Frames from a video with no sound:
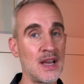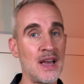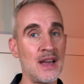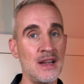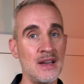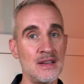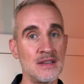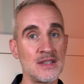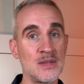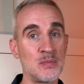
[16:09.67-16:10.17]

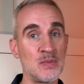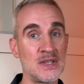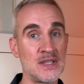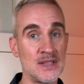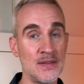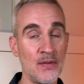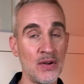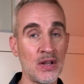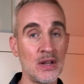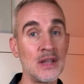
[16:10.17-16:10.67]
and
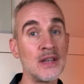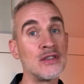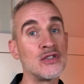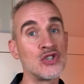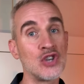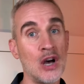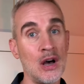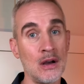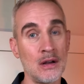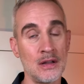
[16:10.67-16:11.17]
specifically
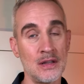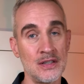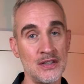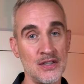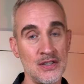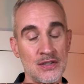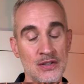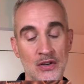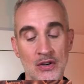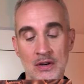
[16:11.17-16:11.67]
chocolate
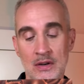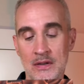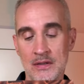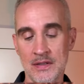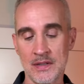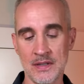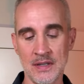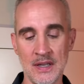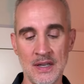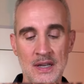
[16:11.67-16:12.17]

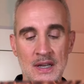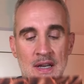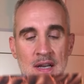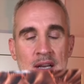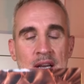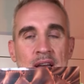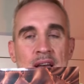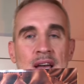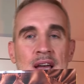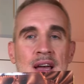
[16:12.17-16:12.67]
desserts.
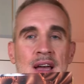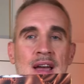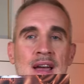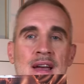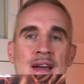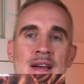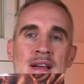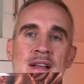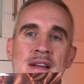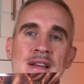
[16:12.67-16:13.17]

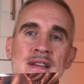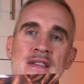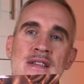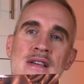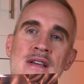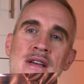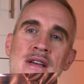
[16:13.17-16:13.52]
And